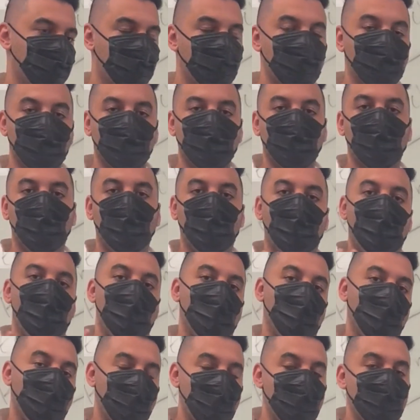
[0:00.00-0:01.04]
to
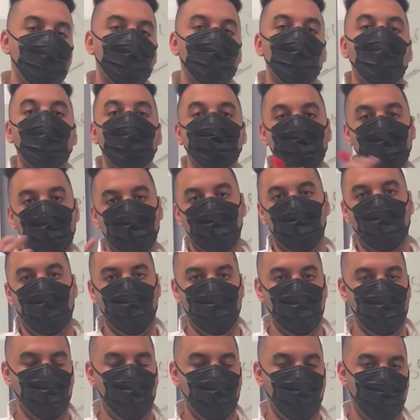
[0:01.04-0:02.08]
give a general
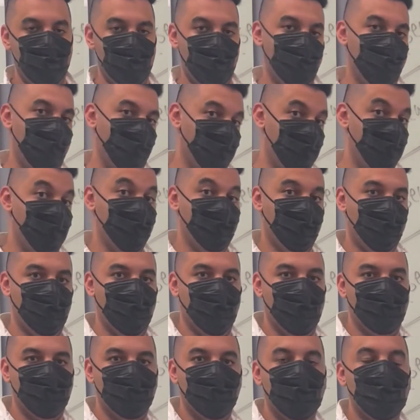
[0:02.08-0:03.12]
idea about this
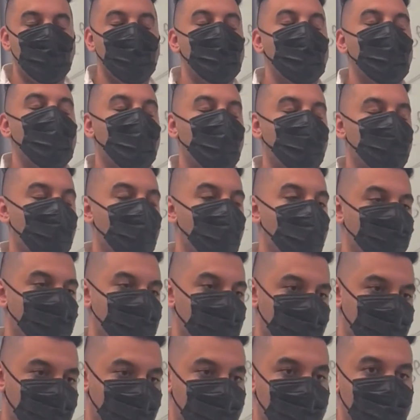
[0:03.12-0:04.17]

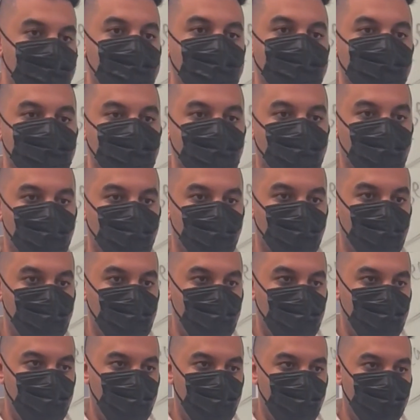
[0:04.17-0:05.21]
project. So
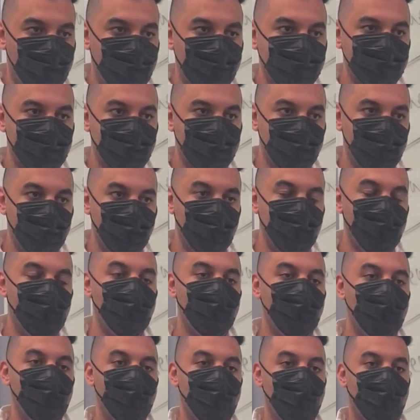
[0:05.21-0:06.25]
basically,
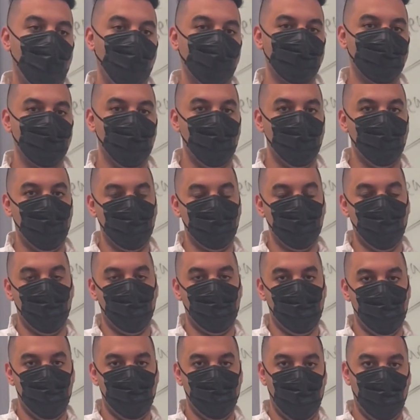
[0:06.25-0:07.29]
I'll start by
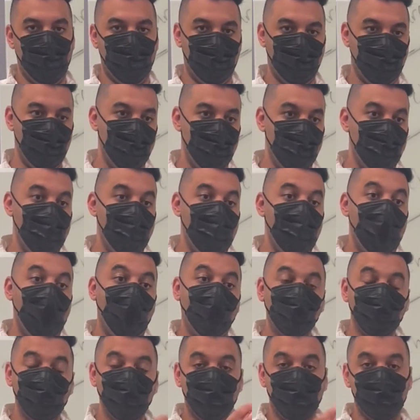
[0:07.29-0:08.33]
talking about
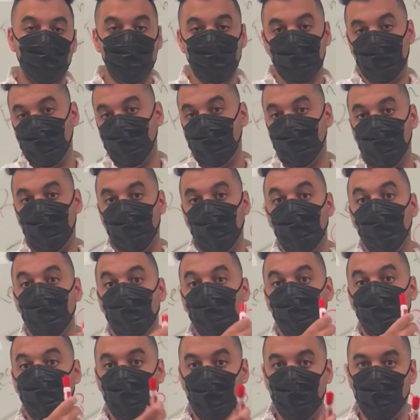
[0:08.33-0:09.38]
how do physicists
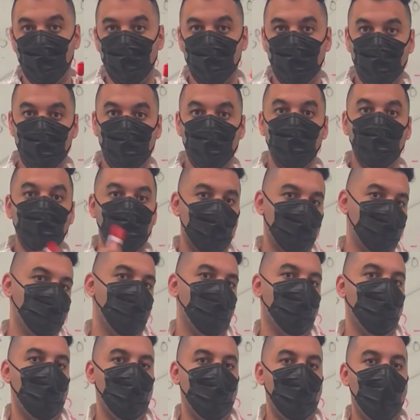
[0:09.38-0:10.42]
generally view
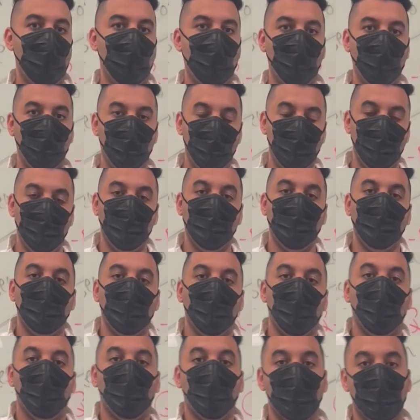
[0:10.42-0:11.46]
nature, and
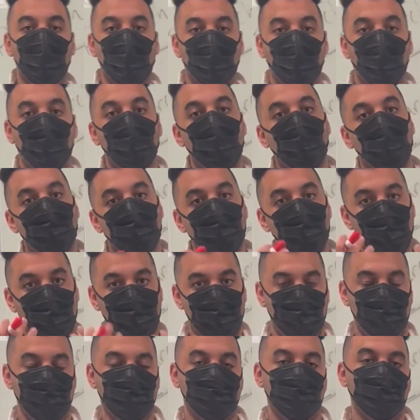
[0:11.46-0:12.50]
what are the
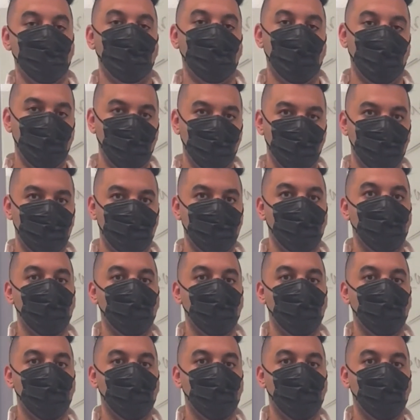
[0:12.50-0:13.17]
methods they use